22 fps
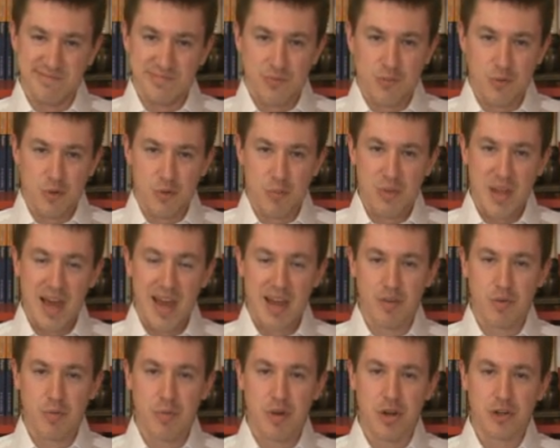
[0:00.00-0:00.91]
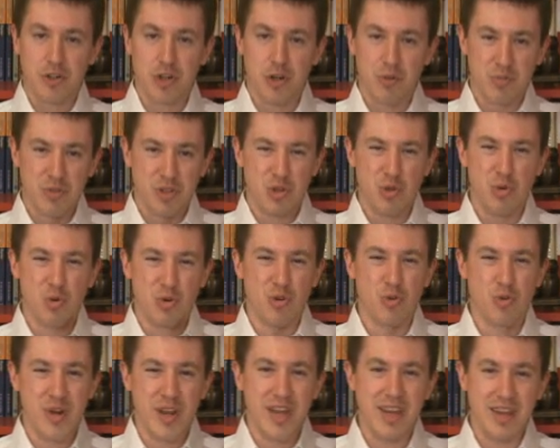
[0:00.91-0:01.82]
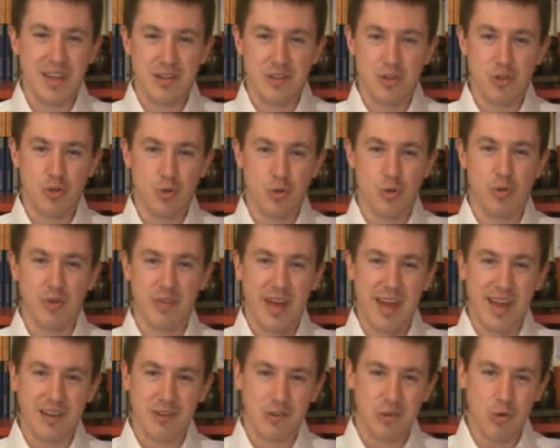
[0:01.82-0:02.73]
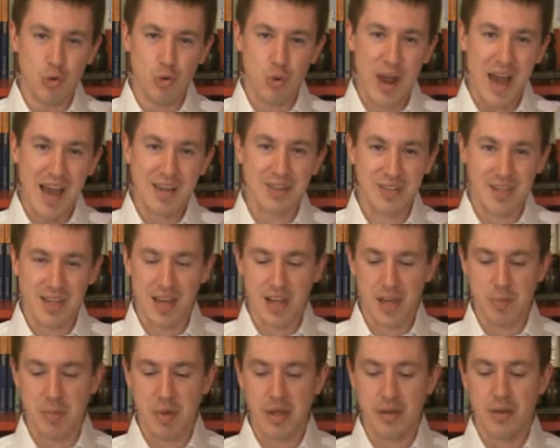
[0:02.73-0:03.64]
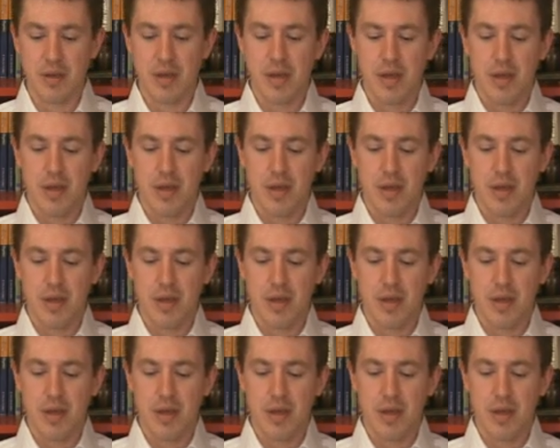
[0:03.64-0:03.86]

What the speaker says: for lack of a better term, too green, too that grassy element.